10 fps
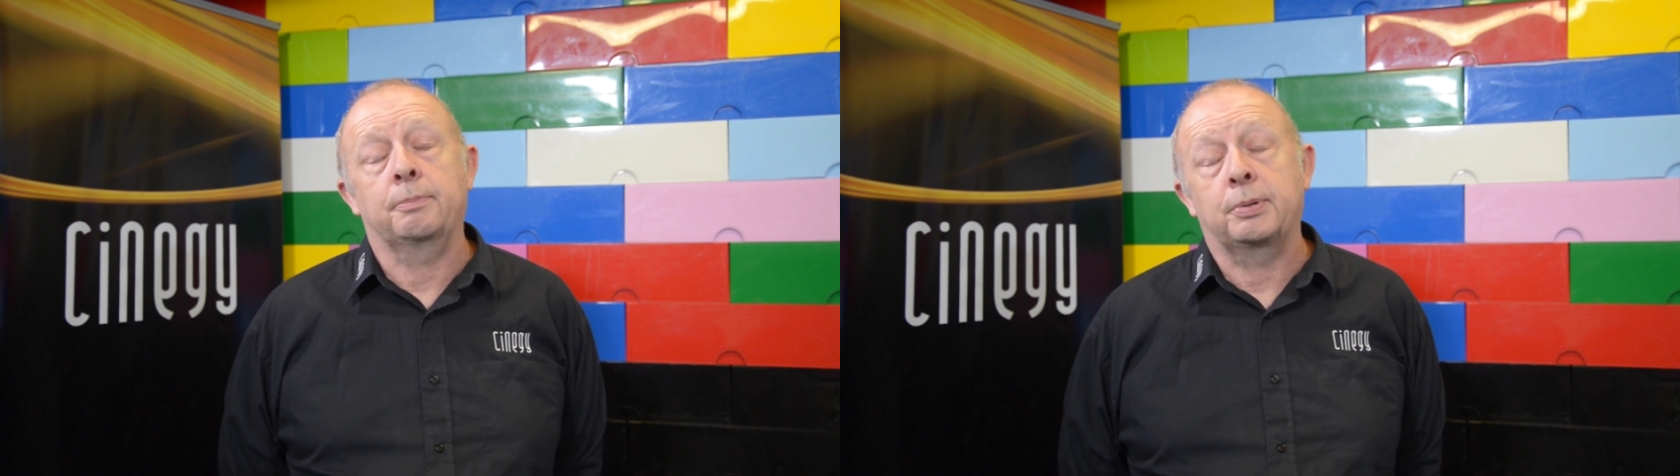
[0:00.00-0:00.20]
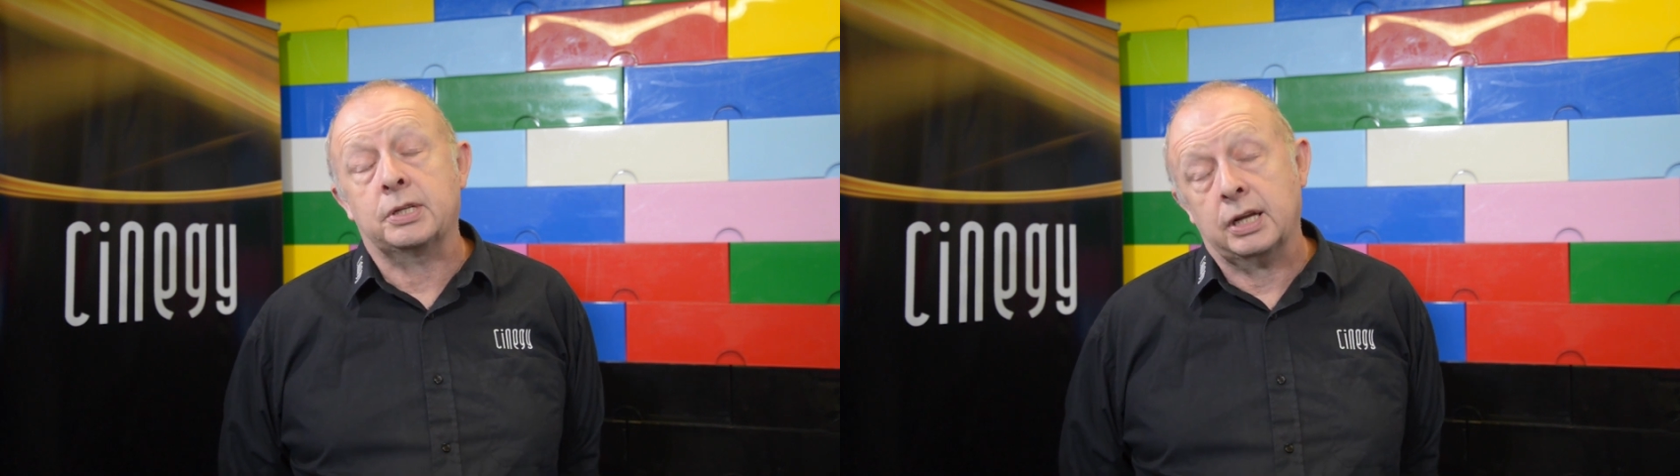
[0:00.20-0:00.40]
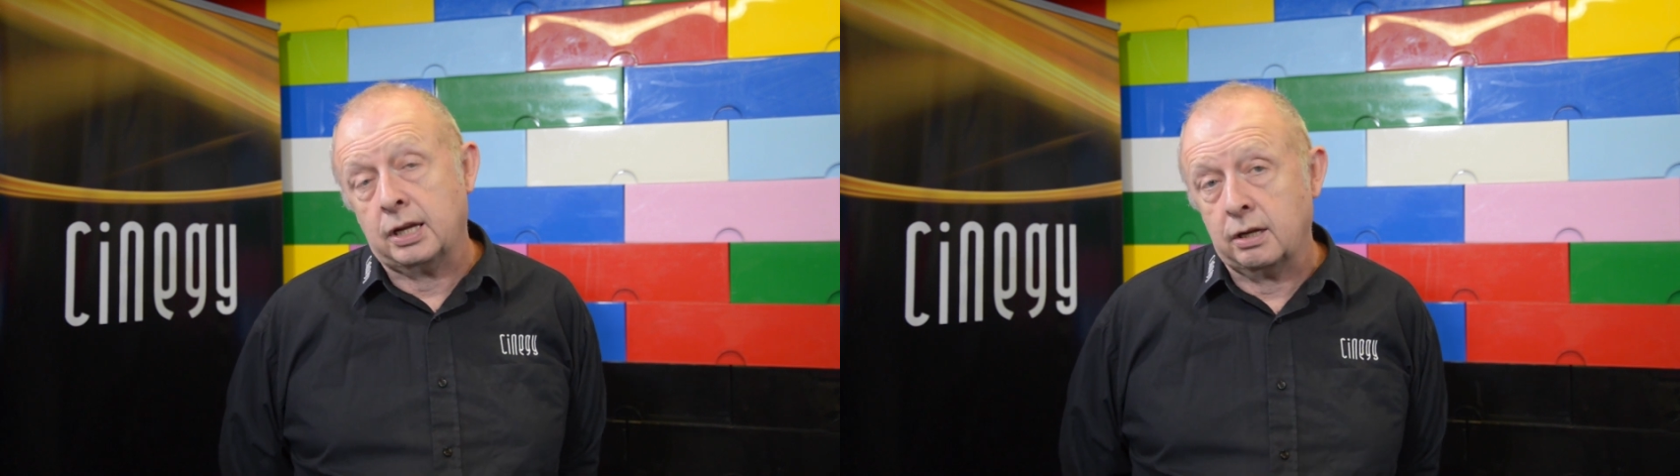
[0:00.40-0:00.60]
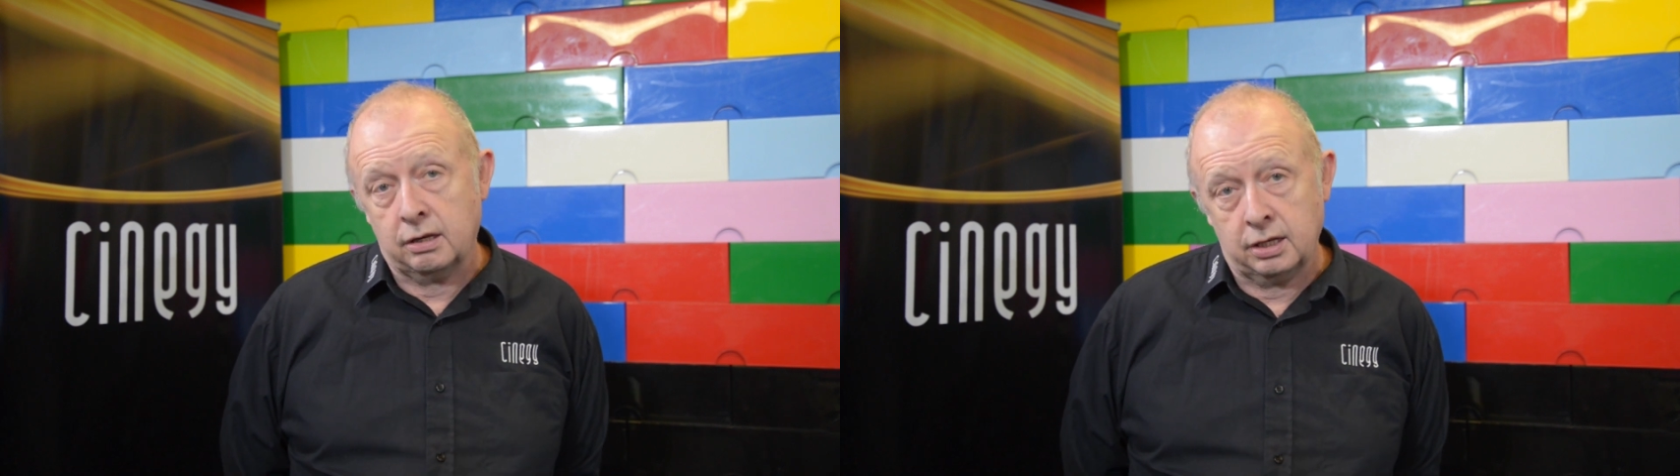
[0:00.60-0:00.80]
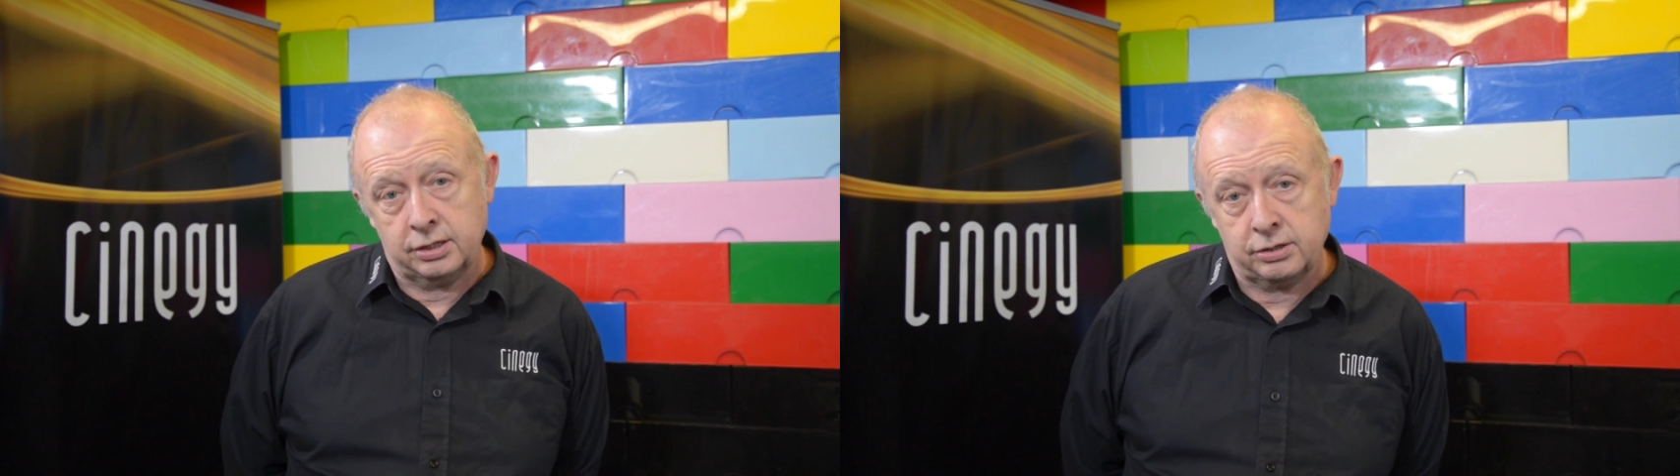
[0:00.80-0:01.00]
and
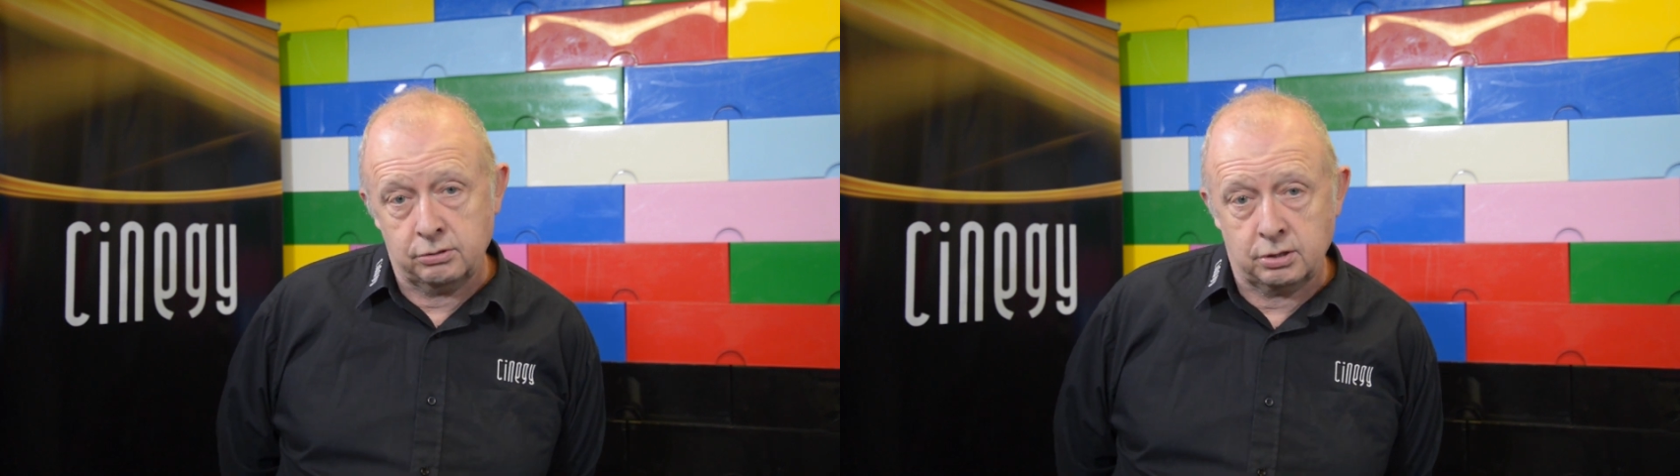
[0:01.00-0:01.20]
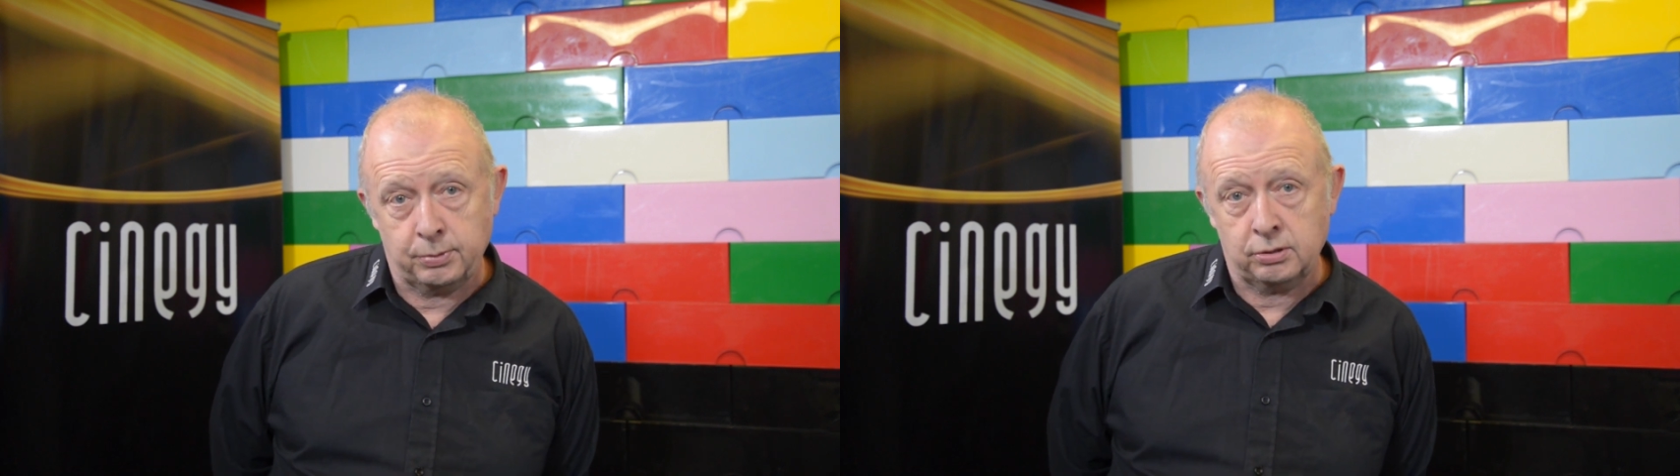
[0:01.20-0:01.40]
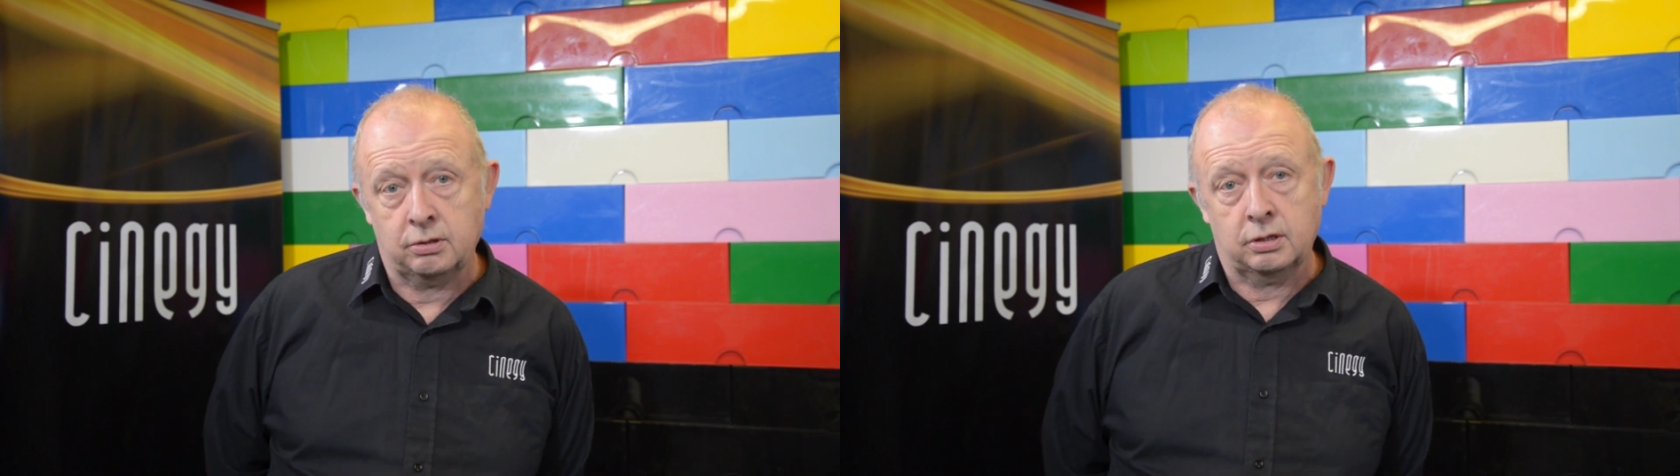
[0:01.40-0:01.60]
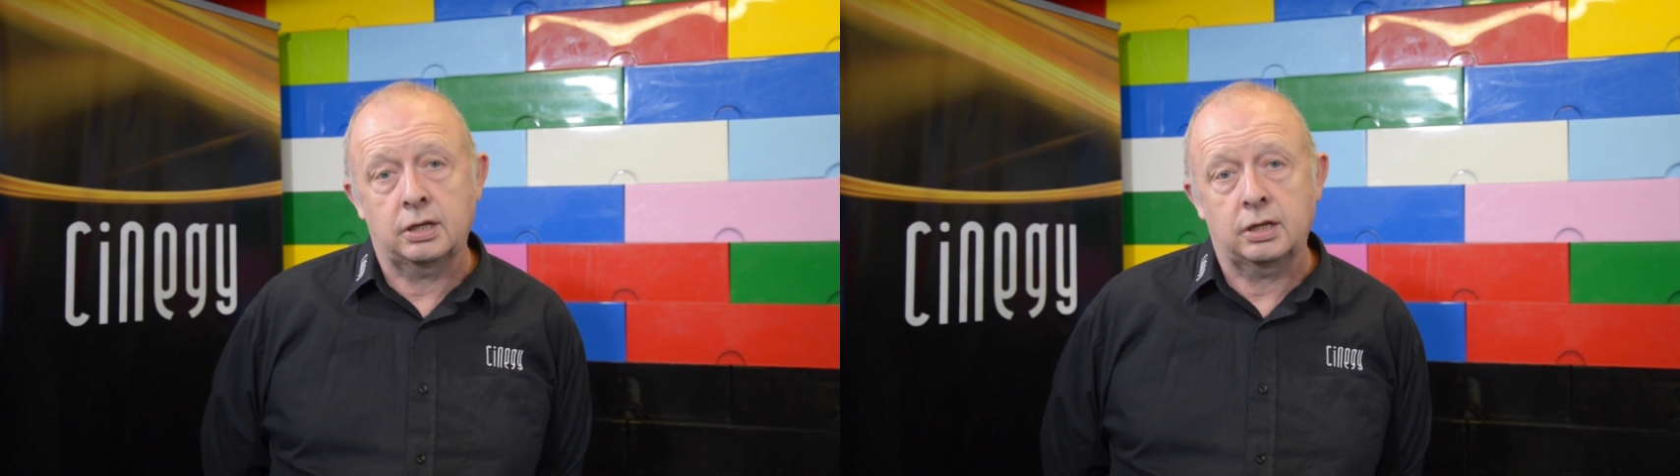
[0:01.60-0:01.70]
particularly suitable